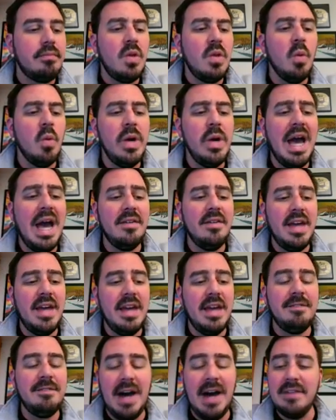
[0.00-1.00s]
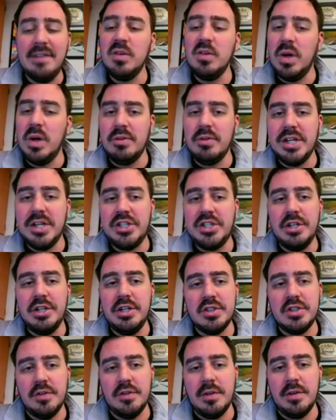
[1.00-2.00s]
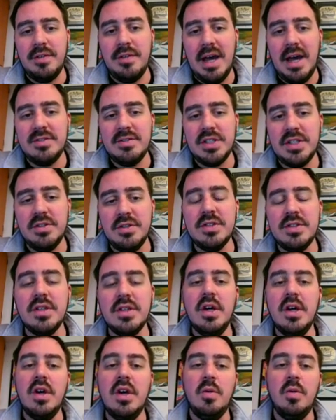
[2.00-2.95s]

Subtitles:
We have a 5-to-1 ratio. So for 5 students,